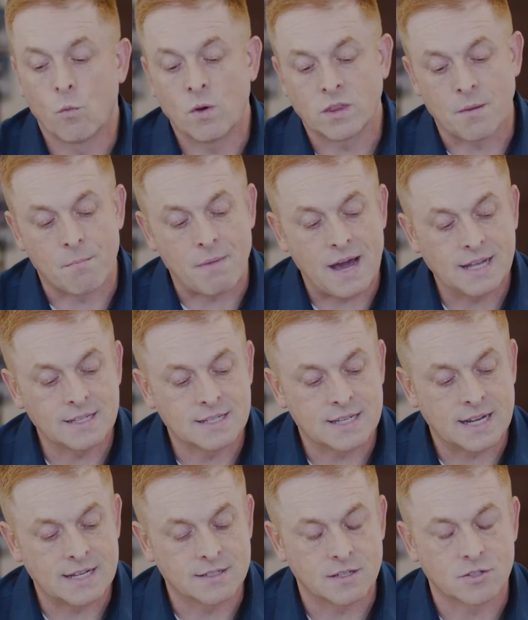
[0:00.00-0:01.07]
What the
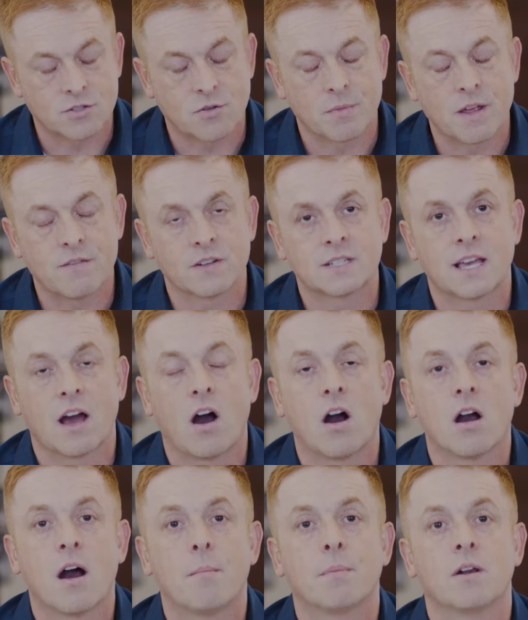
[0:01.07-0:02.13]
mindset is so many of us get
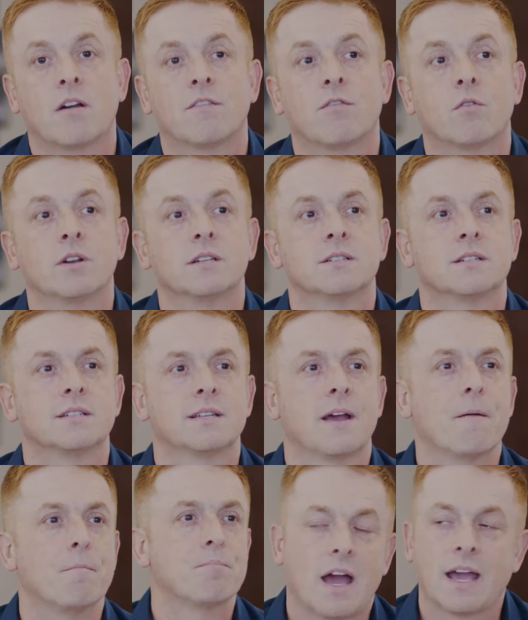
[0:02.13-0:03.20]
hung up in our 40s to say,